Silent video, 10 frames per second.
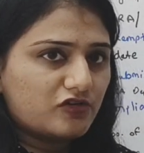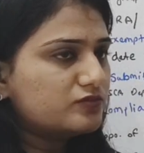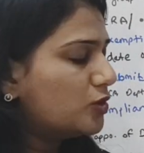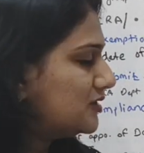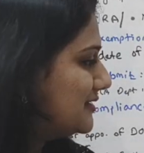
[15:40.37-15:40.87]
of
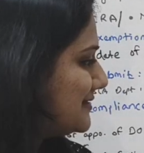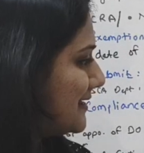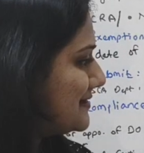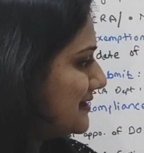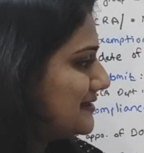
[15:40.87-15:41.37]
both this
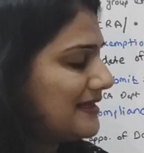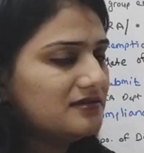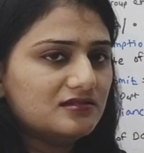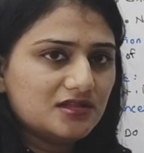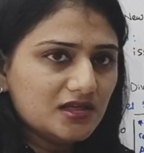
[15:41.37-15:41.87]
exchange
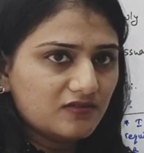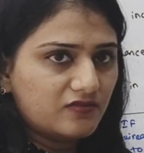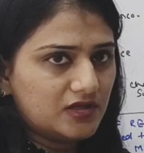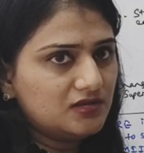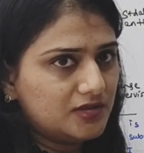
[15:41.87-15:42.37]
and the
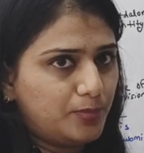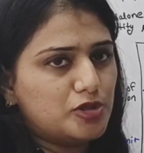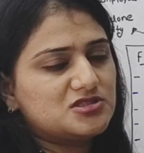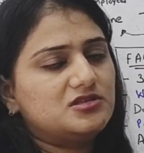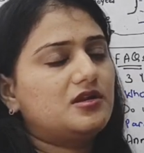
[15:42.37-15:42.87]
one
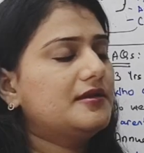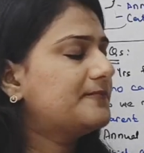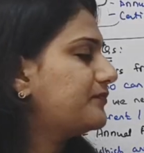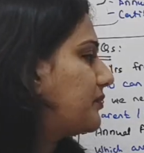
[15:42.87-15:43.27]
depository.